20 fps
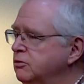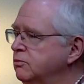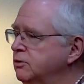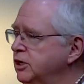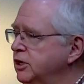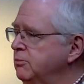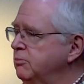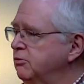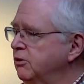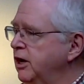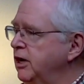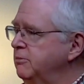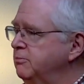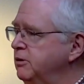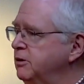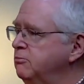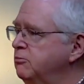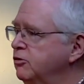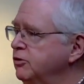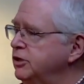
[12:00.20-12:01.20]
you were really bright,
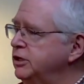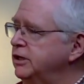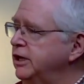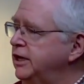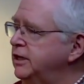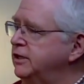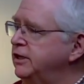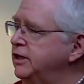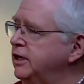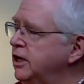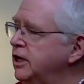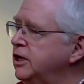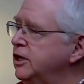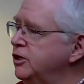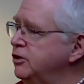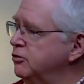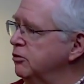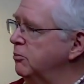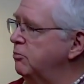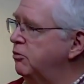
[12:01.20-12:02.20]
but more than likely,
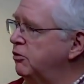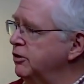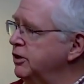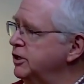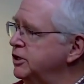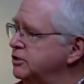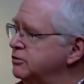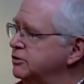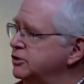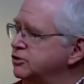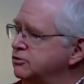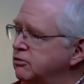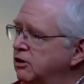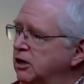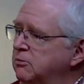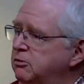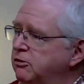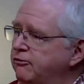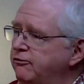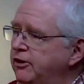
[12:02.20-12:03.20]
you were born into a
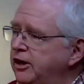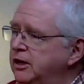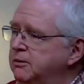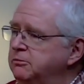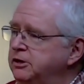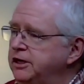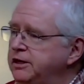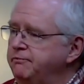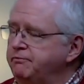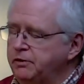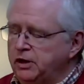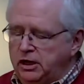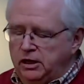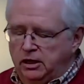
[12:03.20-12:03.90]
scribal family.